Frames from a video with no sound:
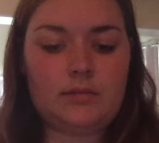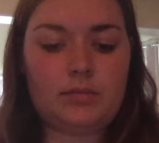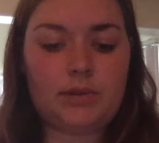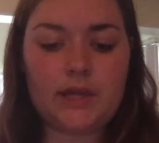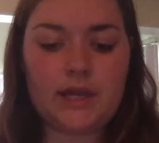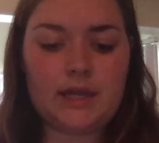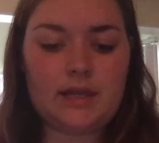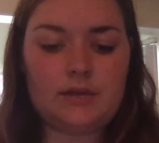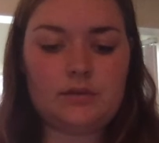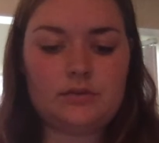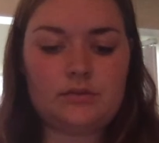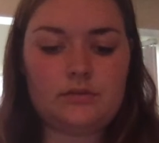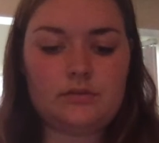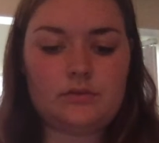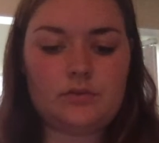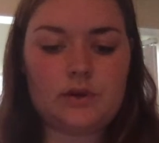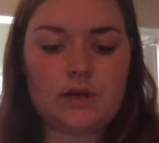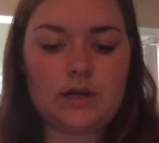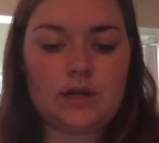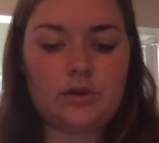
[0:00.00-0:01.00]
plain
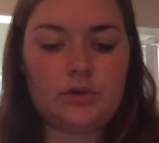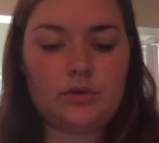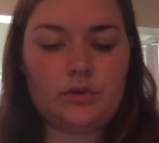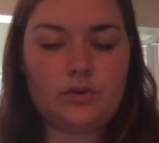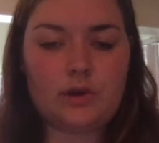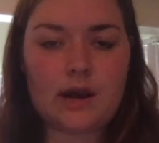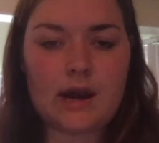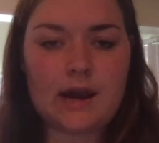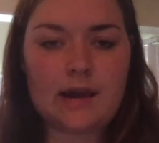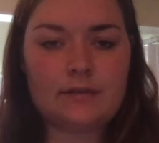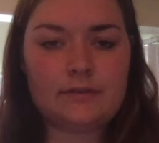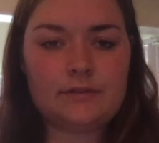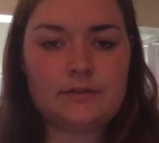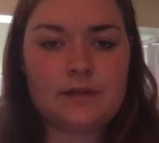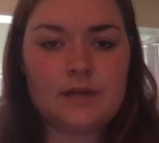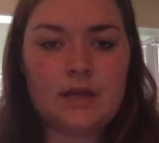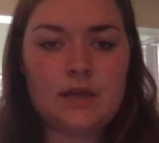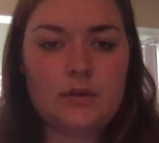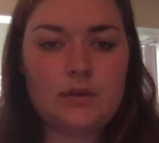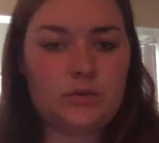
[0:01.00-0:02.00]
radiograph,
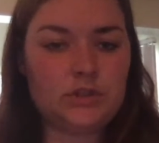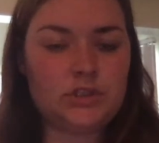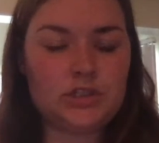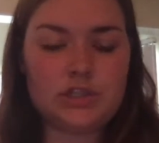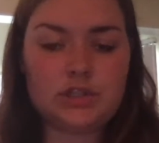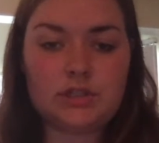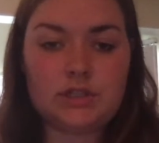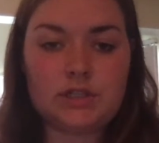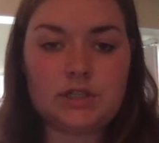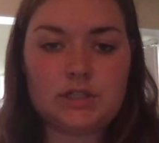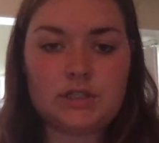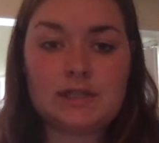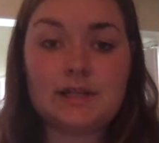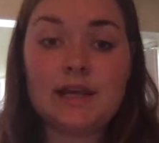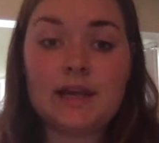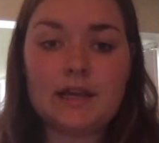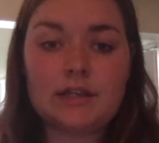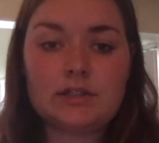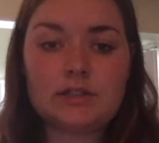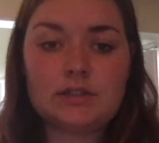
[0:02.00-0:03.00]
which is just an
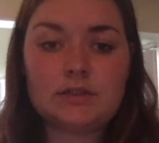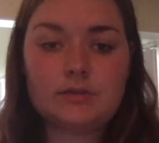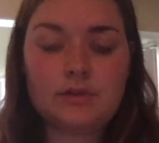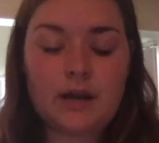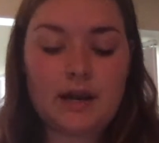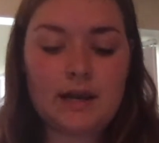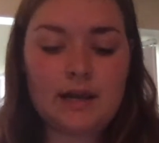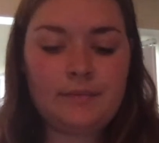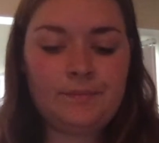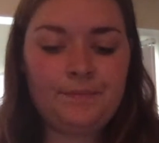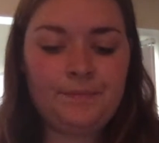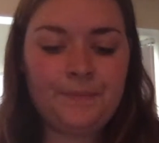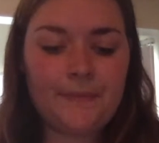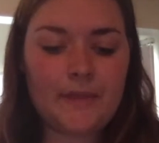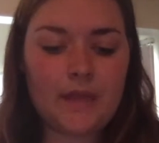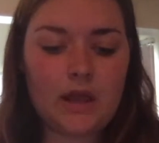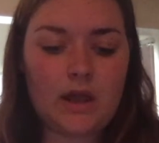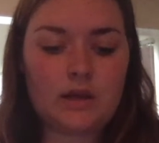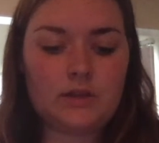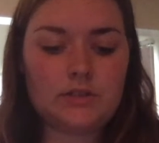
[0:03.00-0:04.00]
X-ray.
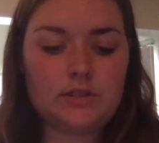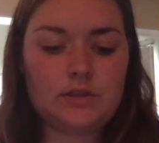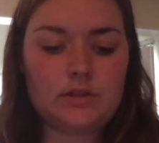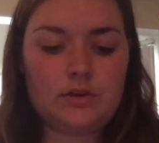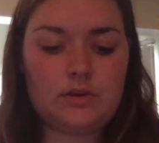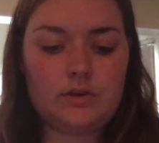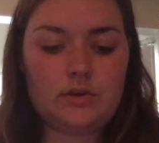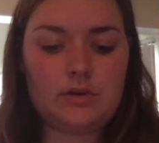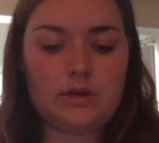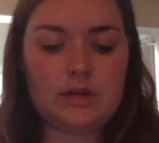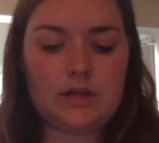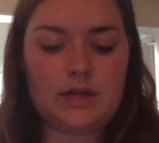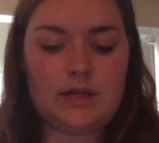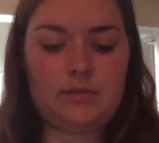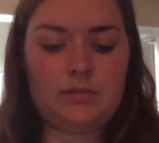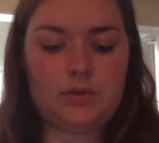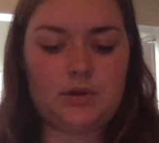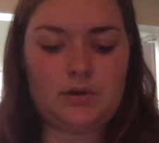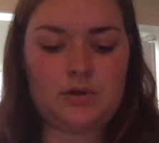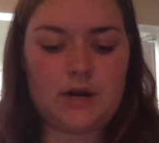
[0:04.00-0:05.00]
Also, an
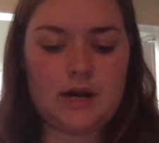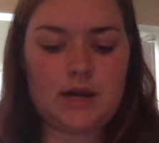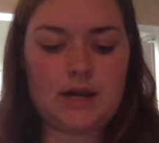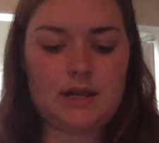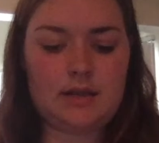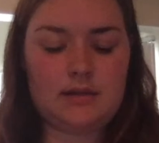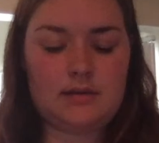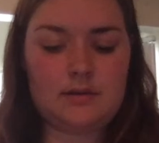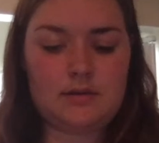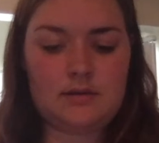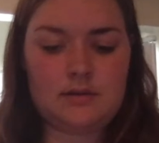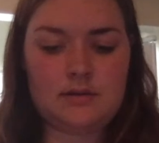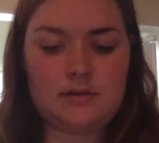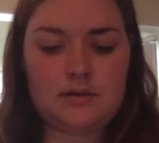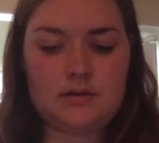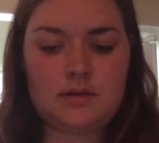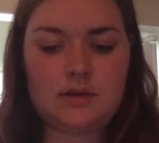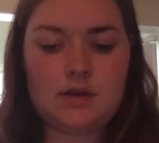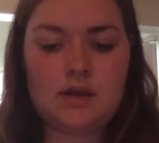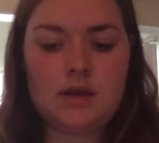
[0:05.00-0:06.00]
MRI.
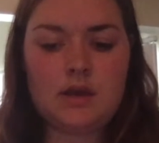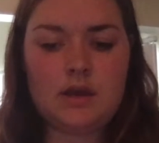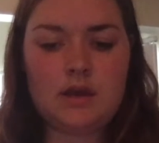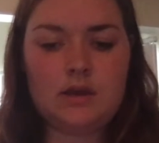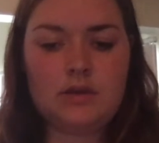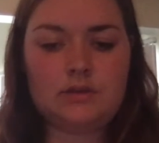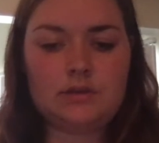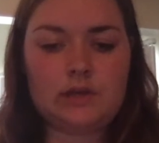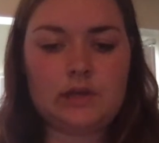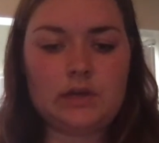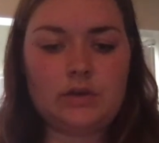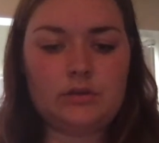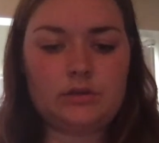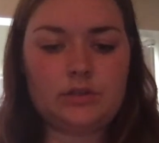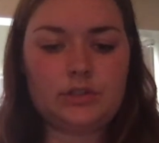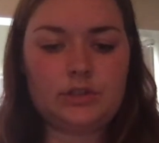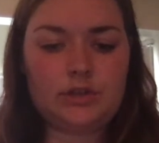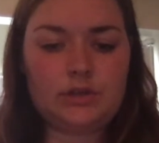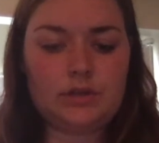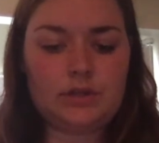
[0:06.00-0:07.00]
So I'll
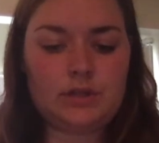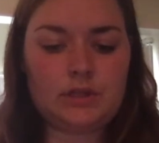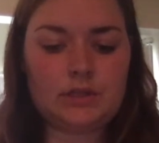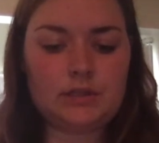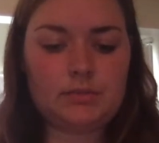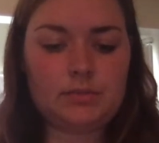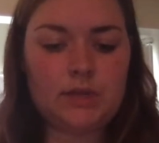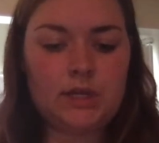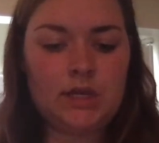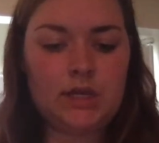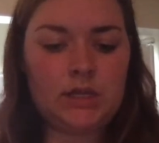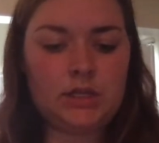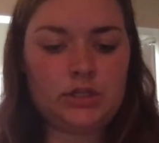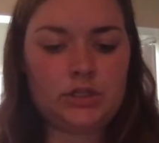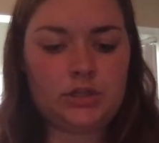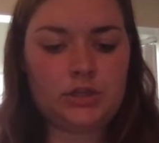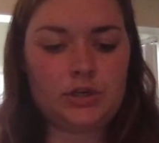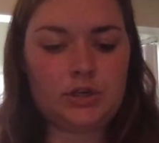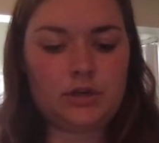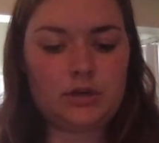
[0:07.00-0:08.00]
show you this
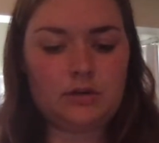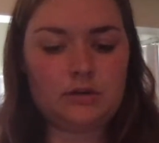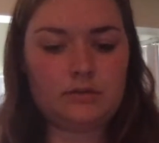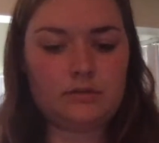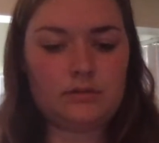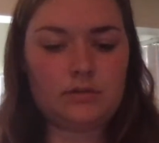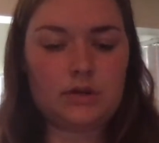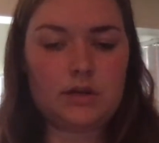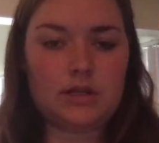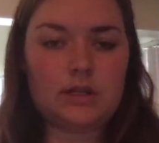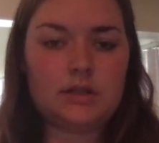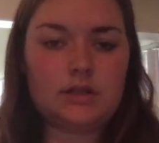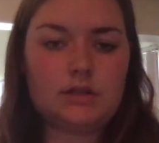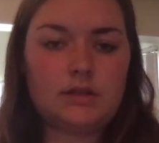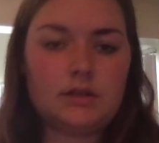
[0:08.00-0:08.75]
picture of what